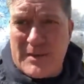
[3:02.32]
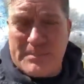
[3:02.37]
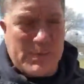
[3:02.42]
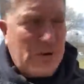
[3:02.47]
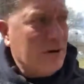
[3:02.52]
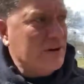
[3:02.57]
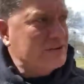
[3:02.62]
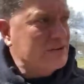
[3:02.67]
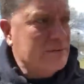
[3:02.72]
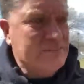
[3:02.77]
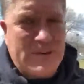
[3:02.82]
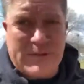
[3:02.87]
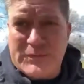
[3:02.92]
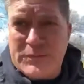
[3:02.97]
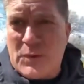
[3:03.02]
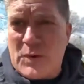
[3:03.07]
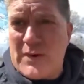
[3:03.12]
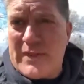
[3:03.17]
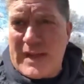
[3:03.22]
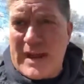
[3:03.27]
the person
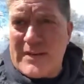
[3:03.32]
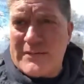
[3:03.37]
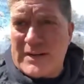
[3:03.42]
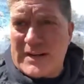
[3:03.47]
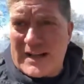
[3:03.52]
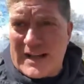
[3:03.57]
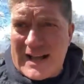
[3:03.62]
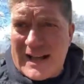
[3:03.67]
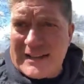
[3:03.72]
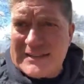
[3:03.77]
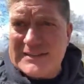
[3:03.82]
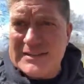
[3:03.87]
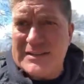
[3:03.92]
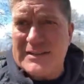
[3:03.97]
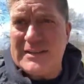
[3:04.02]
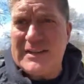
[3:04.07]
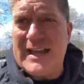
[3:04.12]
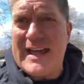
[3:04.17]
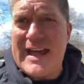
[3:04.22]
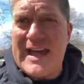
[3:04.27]
before they ever got
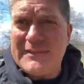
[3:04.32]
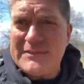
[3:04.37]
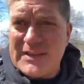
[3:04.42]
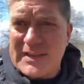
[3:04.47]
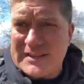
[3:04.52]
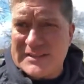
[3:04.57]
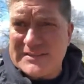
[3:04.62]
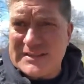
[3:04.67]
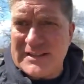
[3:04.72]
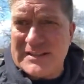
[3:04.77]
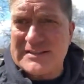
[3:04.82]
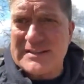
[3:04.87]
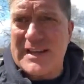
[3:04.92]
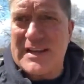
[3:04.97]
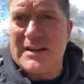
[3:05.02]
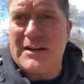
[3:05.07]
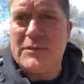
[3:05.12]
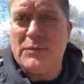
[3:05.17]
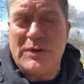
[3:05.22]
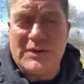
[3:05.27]
to the advocacy
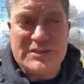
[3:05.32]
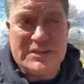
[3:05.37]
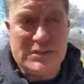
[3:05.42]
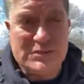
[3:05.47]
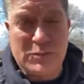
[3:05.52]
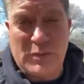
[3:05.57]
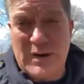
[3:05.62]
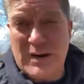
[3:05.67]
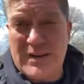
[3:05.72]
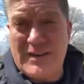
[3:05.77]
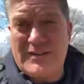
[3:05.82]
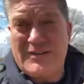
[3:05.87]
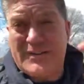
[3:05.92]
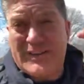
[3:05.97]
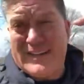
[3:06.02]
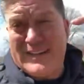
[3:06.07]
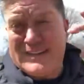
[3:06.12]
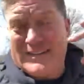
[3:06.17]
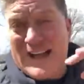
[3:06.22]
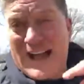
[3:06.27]
center, which is where
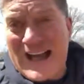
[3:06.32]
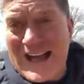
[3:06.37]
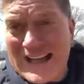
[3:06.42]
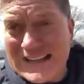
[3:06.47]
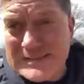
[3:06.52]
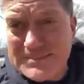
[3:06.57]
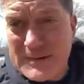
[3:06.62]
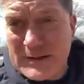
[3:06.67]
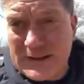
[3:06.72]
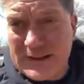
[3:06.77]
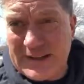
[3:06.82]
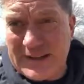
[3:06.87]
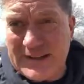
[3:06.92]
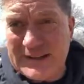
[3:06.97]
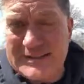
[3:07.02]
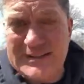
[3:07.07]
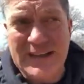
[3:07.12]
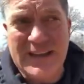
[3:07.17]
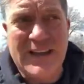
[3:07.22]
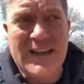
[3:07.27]
the hospital
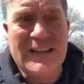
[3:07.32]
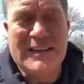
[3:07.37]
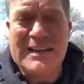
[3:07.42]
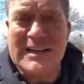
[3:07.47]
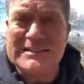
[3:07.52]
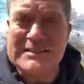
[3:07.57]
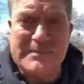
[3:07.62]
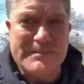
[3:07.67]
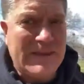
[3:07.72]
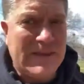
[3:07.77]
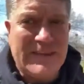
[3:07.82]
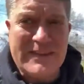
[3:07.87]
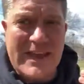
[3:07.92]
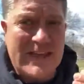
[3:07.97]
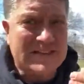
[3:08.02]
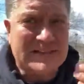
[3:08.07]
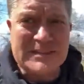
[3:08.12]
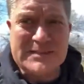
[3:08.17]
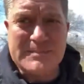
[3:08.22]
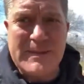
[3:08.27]
is. Now, to me,
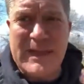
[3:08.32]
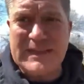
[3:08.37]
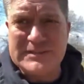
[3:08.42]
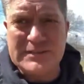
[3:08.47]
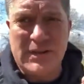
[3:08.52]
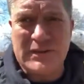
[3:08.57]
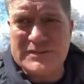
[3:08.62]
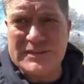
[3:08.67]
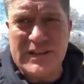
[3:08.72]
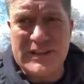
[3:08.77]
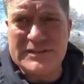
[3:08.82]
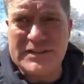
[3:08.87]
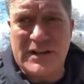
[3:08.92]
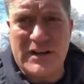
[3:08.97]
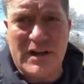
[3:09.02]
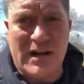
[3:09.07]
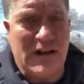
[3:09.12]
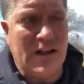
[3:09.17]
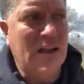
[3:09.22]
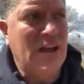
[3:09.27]
that just makes no sense at
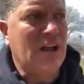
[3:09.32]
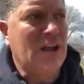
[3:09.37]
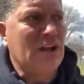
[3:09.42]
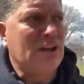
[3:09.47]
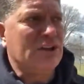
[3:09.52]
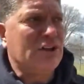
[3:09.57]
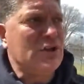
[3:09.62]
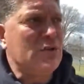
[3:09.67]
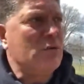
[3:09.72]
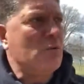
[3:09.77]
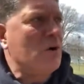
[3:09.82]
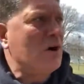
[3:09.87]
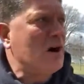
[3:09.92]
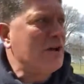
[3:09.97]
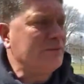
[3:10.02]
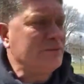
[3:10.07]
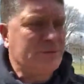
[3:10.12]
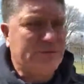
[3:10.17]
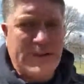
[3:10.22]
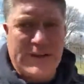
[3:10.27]
all. You
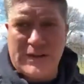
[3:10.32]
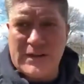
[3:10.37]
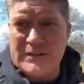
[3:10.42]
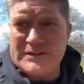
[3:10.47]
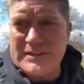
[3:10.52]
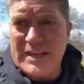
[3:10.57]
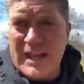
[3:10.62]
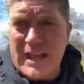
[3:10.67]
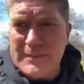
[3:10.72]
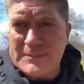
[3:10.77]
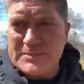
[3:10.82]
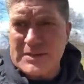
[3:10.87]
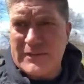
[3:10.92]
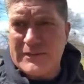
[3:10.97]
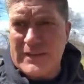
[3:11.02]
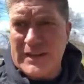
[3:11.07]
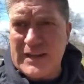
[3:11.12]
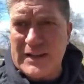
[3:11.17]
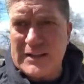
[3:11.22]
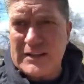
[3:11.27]
want videotapes
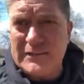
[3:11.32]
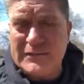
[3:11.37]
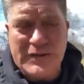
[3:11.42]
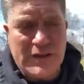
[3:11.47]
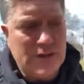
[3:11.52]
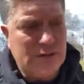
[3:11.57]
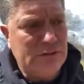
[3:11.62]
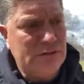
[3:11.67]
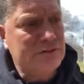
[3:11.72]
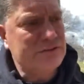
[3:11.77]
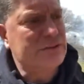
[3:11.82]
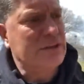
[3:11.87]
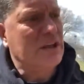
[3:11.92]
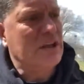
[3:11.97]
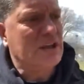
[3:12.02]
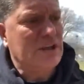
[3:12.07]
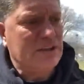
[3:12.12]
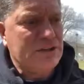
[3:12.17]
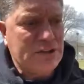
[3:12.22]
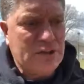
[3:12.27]
of the interviews.
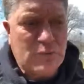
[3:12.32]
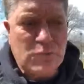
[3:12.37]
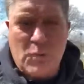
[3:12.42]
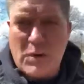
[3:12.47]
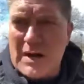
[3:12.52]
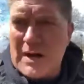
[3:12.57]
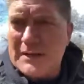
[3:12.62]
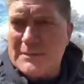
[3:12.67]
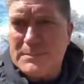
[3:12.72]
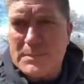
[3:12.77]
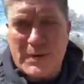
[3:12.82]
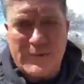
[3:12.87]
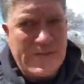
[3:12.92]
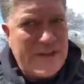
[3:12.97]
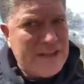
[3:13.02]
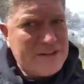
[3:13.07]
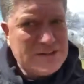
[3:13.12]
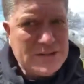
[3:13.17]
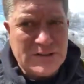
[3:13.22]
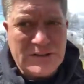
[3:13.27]
You want
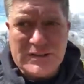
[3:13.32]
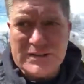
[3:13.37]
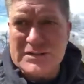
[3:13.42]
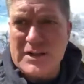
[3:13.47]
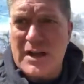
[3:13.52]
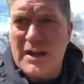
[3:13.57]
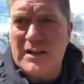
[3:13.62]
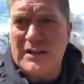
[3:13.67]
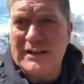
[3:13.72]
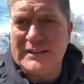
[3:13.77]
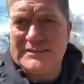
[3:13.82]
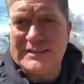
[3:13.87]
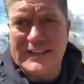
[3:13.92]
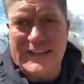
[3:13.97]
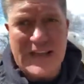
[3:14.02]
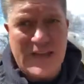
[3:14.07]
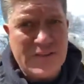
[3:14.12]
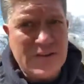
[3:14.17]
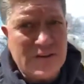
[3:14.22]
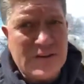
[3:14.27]
professionals all
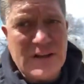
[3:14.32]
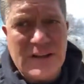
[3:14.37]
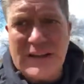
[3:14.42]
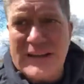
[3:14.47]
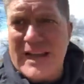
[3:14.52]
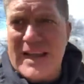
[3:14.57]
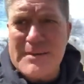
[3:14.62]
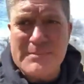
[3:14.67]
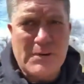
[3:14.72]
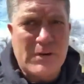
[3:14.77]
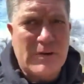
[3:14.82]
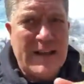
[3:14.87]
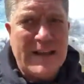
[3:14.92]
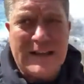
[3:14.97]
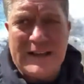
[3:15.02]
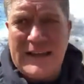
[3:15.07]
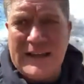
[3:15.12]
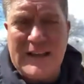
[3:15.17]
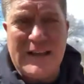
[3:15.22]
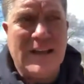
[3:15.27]
together
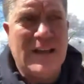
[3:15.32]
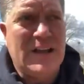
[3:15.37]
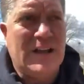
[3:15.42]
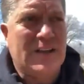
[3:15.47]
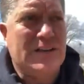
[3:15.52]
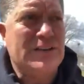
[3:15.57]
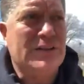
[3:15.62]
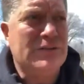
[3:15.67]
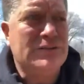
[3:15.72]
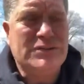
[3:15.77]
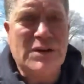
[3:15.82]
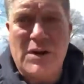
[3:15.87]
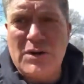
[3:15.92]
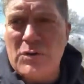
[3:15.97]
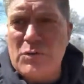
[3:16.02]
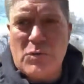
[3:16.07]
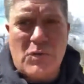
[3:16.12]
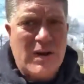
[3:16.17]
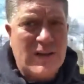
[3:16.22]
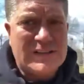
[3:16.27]
collaborating. You
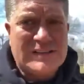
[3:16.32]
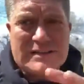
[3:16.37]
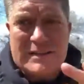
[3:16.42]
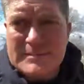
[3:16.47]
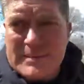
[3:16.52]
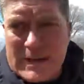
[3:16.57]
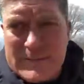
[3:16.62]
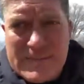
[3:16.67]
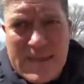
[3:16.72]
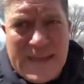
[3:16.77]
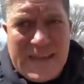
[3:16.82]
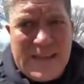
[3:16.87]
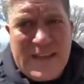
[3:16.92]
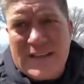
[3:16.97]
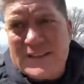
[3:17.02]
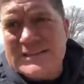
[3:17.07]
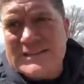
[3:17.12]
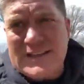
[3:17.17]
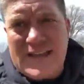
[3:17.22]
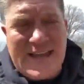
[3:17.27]
don't want somebody
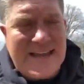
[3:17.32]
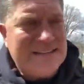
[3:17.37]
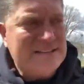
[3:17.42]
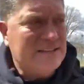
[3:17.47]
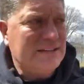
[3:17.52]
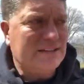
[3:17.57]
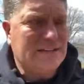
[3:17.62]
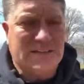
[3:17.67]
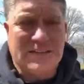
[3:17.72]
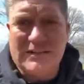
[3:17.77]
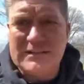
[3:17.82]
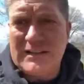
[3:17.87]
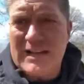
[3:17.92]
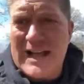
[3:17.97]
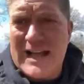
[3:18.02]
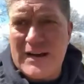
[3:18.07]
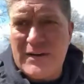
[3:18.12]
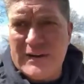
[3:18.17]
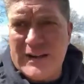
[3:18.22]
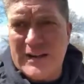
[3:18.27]
making a side deal
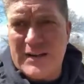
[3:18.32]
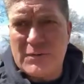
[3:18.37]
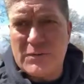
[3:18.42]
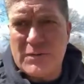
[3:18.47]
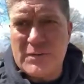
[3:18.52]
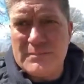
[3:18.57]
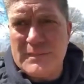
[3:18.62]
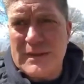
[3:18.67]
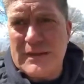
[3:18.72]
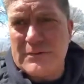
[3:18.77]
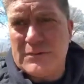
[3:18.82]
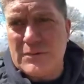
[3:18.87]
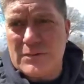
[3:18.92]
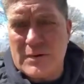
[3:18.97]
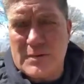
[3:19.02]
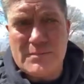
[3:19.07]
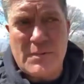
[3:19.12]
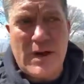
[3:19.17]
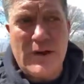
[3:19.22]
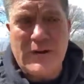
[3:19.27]
out in a
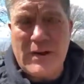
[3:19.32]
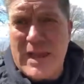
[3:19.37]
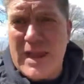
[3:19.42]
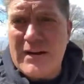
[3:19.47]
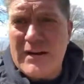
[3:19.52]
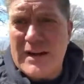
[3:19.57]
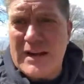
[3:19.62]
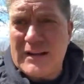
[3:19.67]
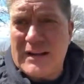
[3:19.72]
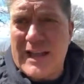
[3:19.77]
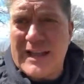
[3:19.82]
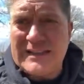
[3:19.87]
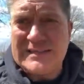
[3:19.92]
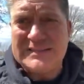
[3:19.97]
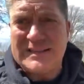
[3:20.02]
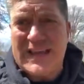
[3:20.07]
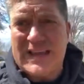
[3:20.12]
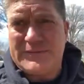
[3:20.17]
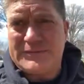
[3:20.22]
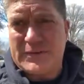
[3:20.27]
remote area like
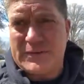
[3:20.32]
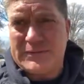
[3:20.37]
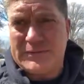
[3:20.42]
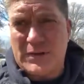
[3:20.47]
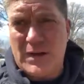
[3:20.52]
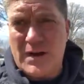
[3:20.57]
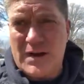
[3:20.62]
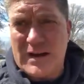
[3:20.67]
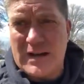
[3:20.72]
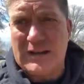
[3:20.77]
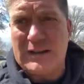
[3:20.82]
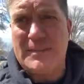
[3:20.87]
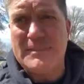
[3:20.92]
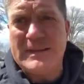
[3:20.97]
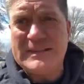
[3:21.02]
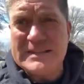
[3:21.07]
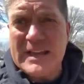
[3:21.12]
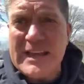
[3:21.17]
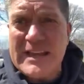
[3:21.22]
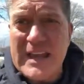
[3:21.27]
Sanford, Florida. Let
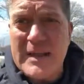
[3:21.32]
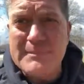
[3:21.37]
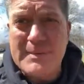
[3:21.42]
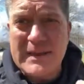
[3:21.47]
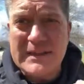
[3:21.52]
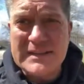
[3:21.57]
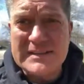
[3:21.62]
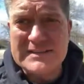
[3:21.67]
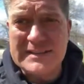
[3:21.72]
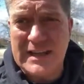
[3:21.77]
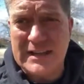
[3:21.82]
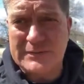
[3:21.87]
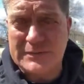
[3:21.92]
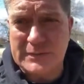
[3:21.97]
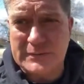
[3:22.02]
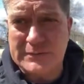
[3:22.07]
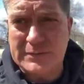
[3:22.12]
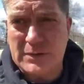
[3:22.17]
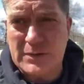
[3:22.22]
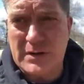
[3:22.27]
me tell you, I've been to
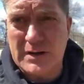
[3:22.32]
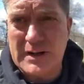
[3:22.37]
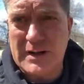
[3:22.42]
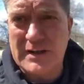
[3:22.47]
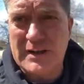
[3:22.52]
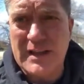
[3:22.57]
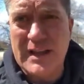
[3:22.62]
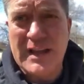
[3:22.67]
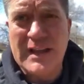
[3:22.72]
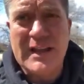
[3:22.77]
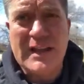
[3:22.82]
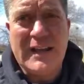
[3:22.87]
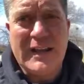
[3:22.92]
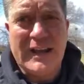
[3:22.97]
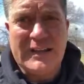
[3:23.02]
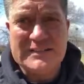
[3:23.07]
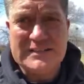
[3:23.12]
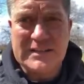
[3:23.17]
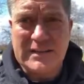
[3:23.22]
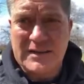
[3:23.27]
Sanford, Florida.
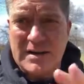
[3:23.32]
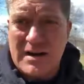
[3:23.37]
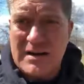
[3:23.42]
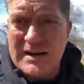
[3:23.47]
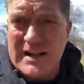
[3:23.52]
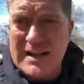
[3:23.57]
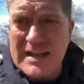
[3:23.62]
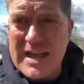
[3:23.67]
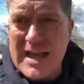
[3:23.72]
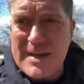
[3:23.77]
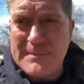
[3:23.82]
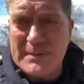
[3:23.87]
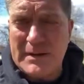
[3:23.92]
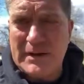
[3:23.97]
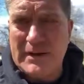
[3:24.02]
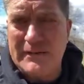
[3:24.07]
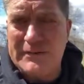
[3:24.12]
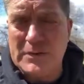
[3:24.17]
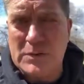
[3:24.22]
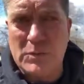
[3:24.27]
It's the carny
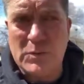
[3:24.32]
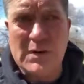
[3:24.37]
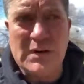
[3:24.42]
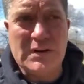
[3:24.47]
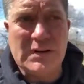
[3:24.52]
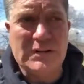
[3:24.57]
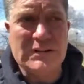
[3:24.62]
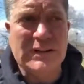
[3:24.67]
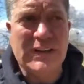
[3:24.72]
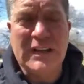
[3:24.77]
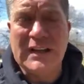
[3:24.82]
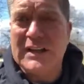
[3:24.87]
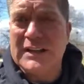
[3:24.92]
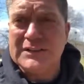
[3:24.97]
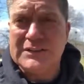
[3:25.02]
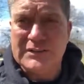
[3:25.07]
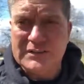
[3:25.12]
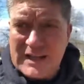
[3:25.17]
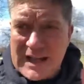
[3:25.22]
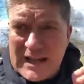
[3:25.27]
capital of the world.
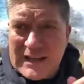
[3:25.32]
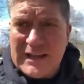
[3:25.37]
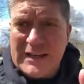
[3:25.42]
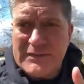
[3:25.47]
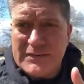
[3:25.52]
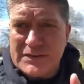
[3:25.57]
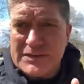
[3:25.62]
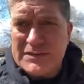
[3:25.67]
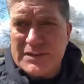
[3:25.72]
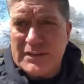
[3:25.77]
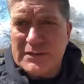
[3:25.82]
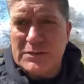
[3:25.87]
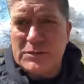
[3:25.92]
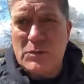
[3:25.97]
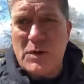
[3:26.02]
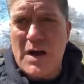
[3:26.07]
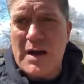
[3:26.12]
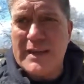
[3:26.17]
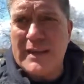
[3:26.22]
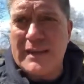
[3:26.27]
Do not leave your
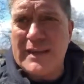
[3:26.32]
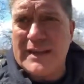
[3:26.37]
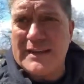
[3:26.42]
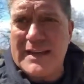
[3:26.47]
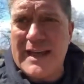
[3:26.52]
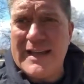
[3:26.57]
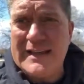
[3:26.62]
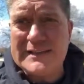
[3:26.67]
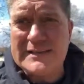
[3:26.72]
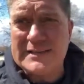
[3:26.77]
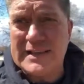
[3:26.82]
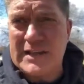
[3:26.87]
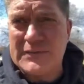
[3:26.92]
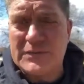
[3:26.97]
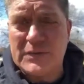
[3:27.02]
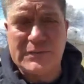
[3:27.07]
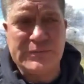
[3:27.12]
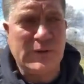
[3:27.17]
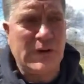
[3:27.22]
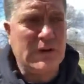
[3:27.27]
children walking at night in
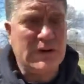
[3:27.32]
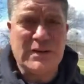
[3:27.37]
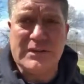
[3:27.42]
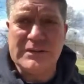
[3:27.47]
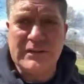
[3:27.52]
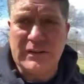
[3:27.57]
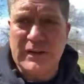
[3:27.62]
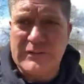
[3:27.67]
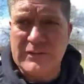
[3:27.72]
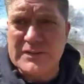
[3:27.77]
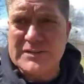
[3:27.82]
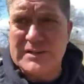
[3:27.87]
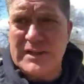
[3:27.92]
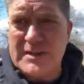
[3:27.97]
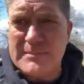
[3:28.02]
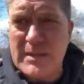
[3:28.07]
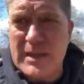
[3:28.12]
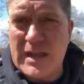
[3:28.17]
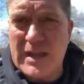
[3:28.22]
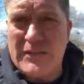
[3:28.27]
Sanford, Florida. You'll never
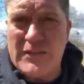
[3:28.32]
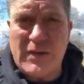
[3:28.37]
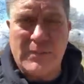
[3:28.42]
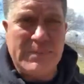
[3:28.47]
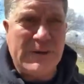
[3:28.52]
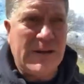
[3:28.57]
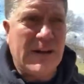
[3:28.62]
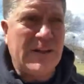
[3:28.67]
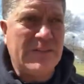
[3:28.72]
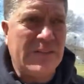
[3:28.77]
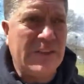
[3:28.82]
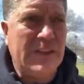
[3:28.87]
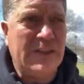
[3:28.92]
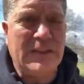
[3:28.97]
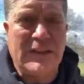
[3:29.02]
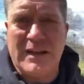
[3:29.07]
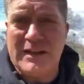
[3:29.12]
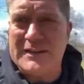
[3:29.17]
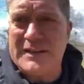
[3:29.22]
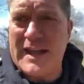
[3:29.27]
see them again. They'll be on
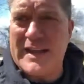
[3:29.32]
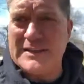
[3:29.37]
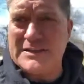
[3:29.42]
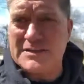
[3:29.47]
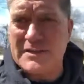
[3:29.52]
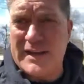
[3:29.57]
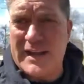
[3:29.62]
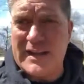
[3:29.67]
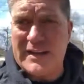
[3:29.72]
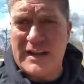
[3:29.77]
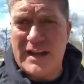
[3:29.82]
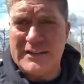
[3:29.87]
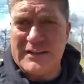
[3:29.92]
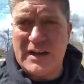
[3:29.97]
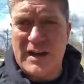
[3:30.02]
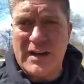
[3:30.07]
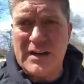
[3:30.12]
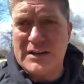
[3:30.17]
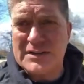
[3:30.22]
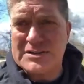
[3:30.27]
the night train, on
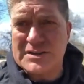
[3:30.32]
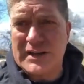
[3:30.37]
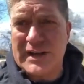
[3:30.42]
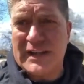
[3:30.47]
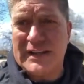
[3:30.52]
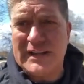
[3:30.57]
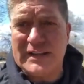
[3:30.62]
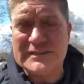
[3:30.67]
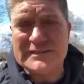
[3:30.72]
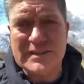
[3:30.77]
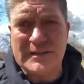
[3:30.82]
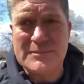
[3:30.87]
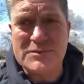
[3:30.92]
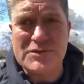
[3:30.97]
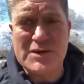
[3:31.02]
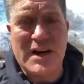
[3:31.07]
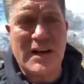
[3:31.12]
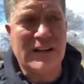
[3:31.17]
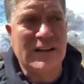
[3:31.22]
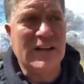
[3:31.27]
the auto train in some
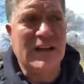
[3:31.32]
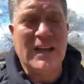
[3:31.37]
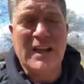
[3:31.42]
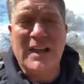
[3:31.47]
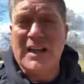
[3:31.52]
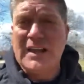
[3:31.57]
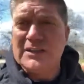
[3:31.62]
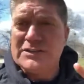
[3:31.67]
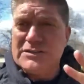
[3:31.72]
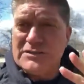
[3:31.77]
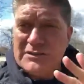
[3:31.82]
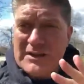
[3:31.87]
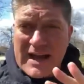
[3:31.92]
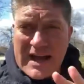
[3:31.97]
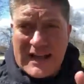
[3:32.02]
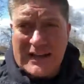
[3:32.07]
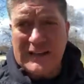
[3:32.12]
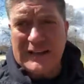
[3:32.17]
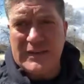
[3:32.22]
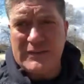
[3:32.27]
trunk. Do
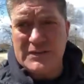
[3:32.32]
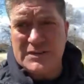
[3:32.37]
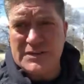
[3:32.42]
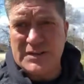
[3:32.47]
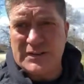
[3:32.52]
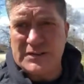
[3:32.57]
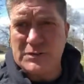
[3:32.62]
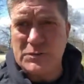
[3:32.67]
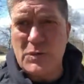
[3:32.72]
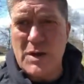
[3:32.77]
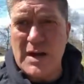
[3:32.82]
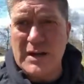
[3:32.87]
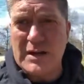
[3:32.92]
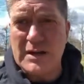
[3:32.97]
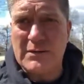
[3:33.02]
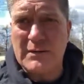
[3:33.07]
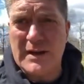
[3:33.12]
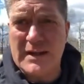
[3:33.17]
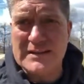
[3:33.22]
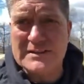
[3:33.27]
not leave your children
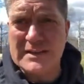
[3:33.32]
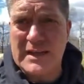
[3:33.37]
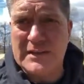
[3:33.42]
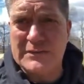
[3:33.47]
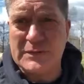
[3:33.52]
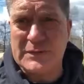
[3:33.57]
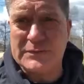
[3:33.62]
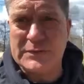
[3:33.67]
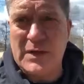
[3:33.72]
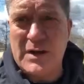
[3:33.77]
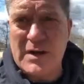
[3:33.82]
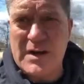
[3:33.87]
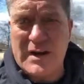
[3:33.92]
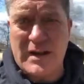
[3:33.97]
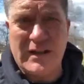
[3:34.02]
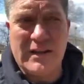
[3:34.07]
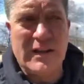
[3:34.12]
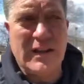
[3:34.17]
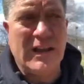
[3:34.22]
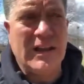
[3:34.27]
walking around Sanford,
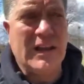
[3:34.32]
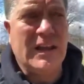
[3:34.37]
Florida.